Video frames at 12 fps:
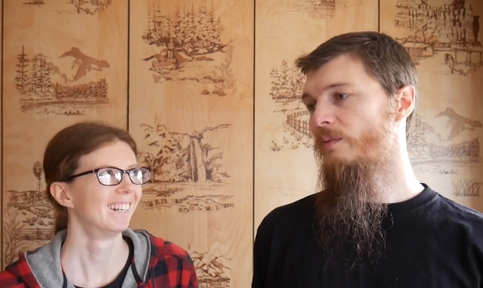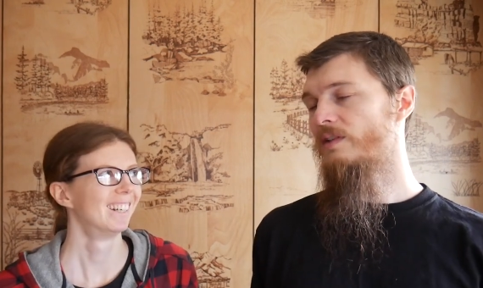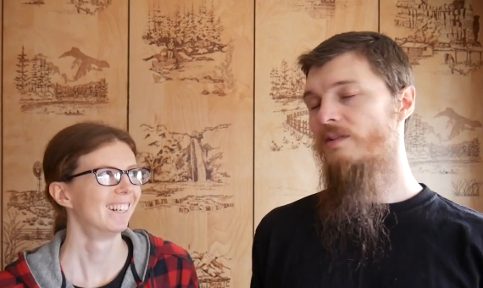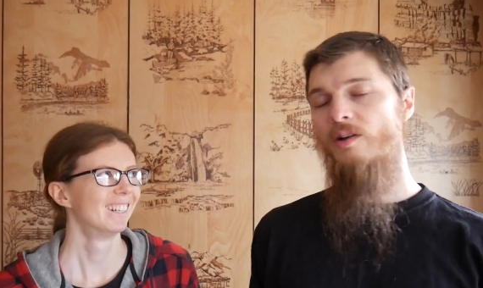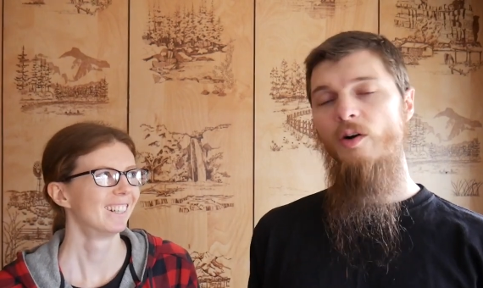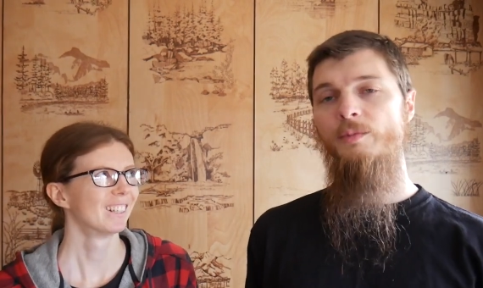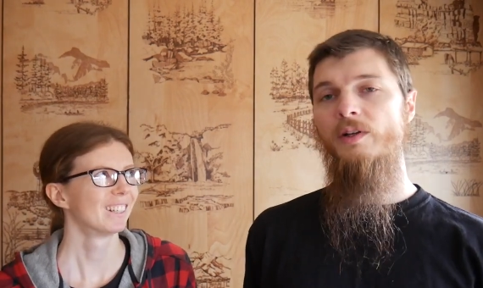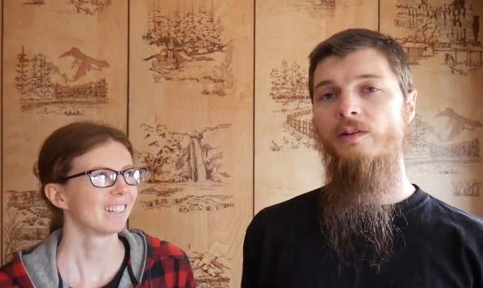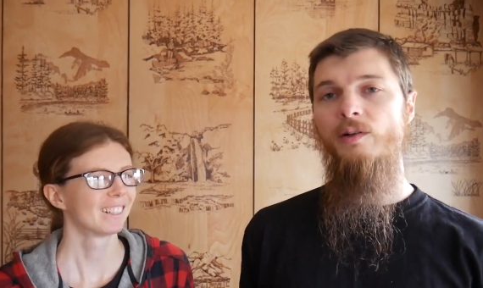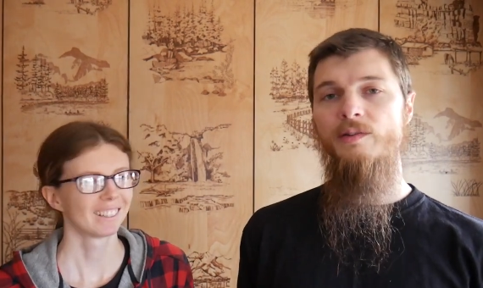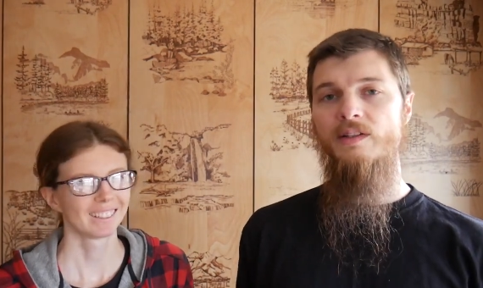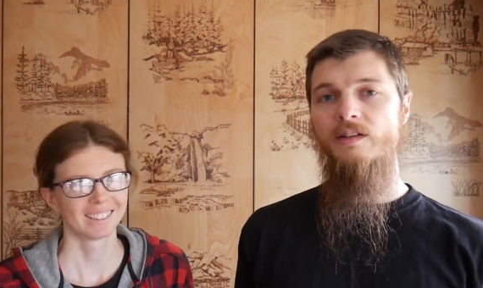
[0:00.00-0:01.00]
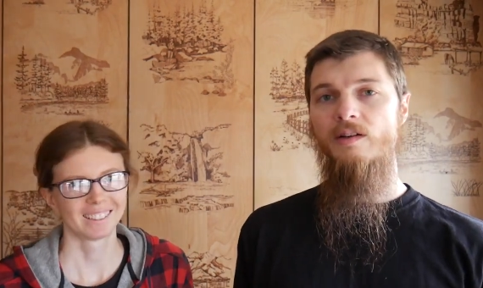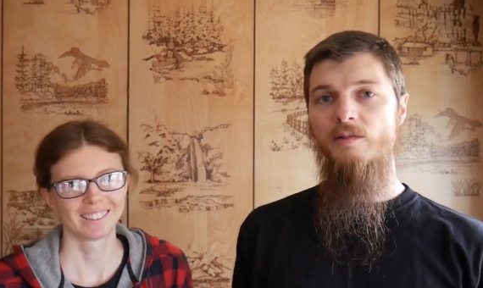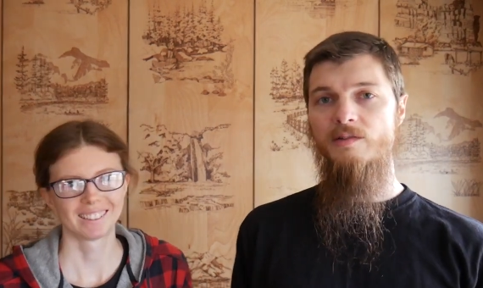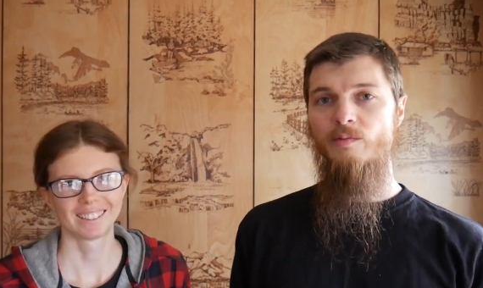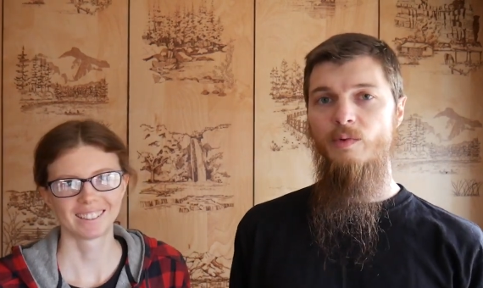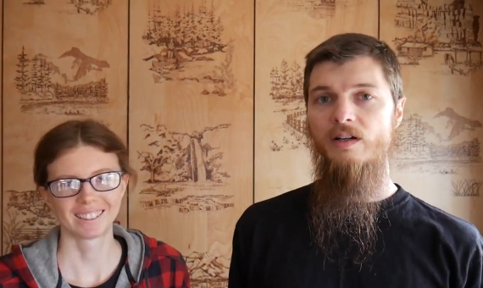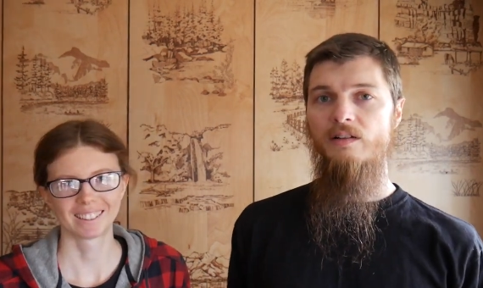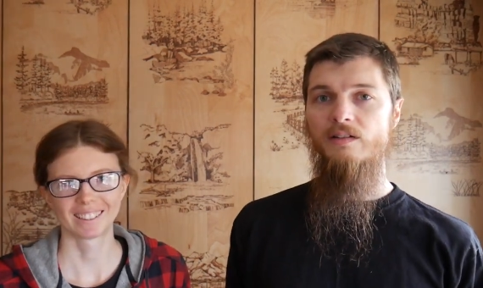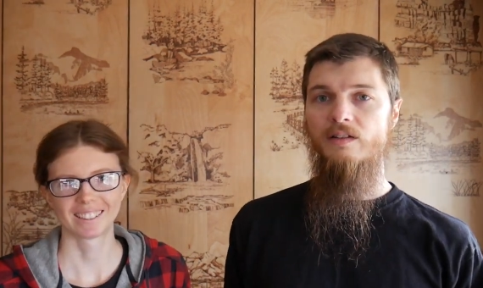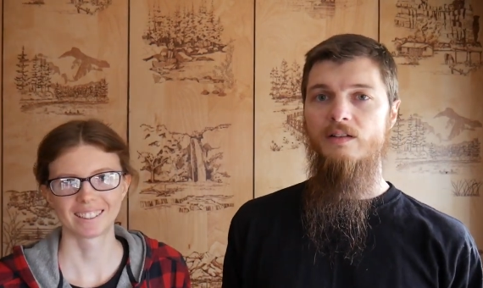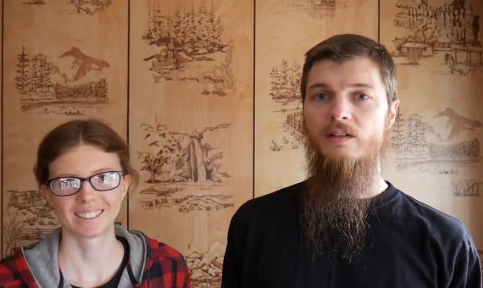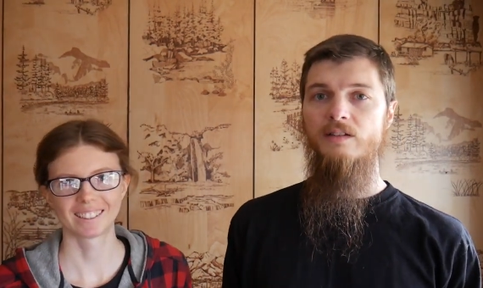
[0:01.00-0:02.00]
Speaker 1: we just hope the closing goes
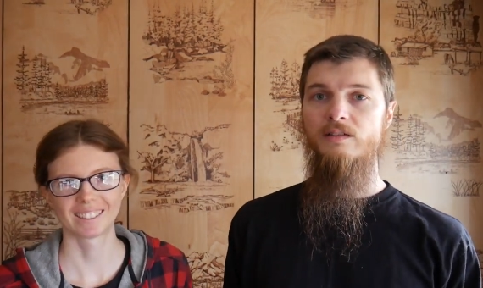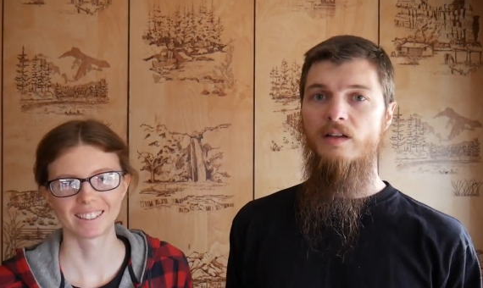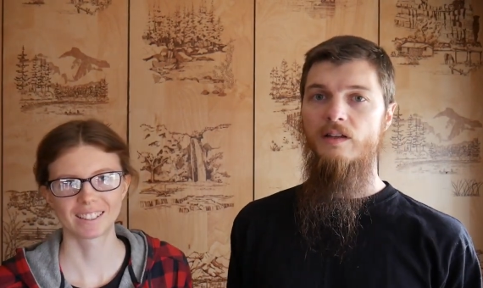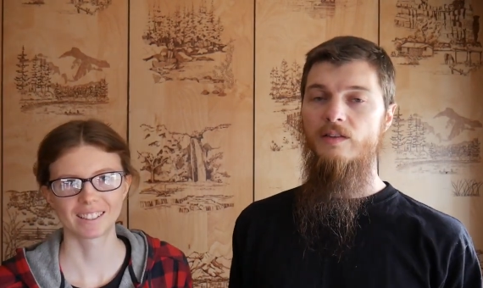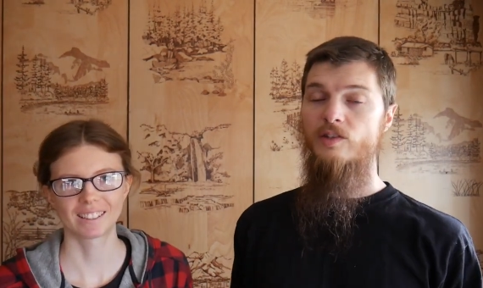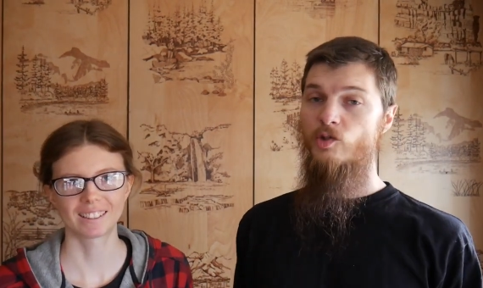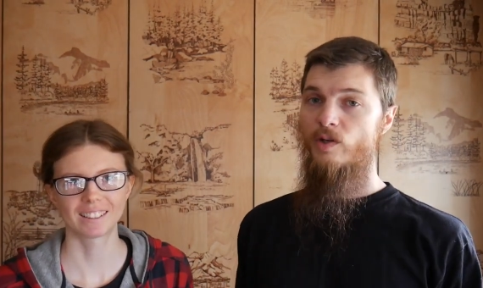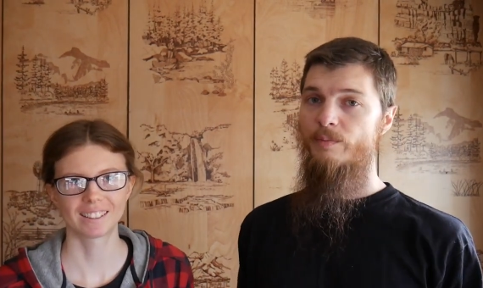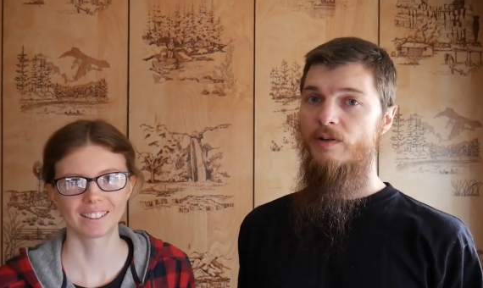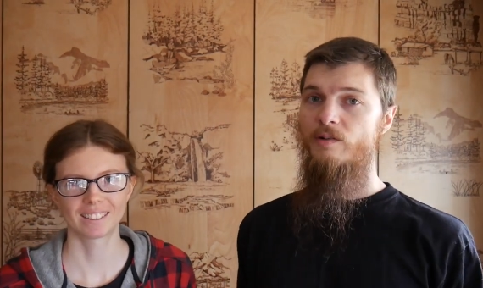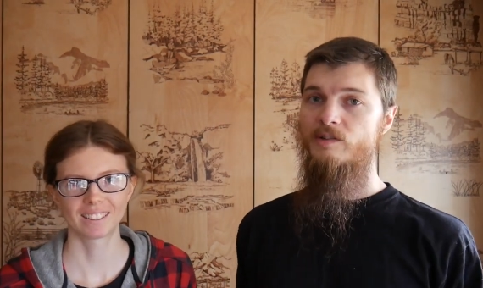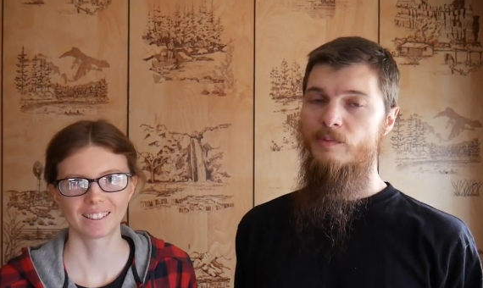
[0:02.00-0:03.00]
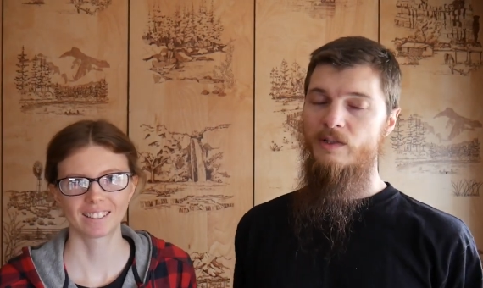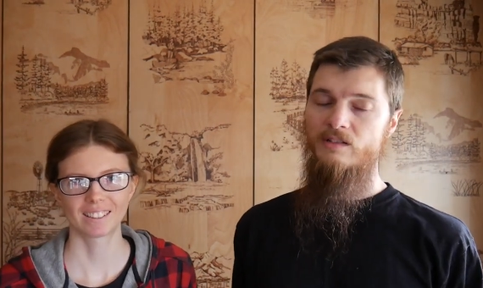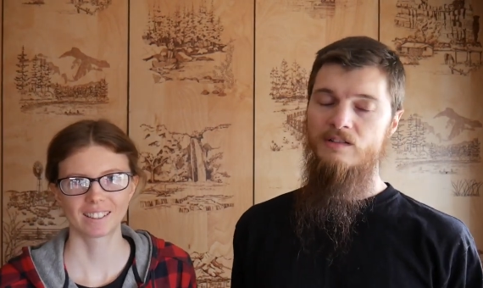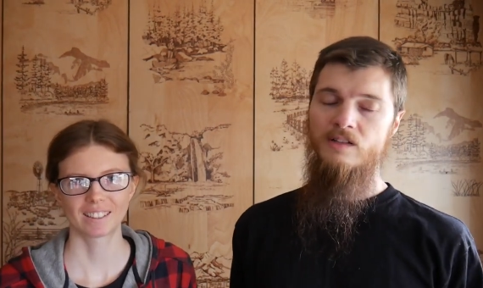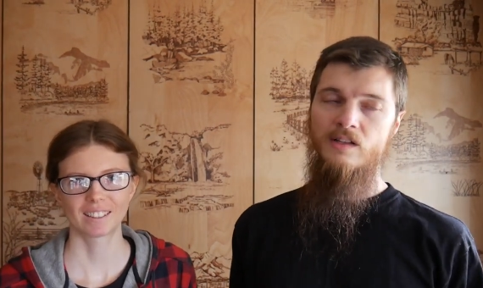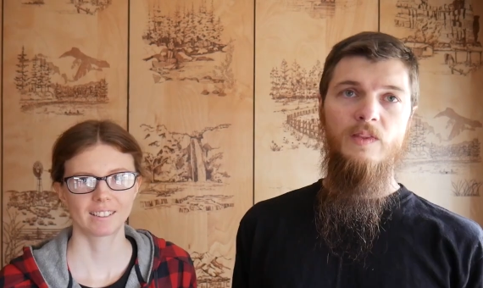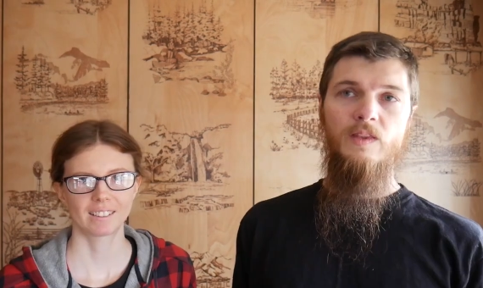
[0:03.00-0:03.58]
well and the trip goes well.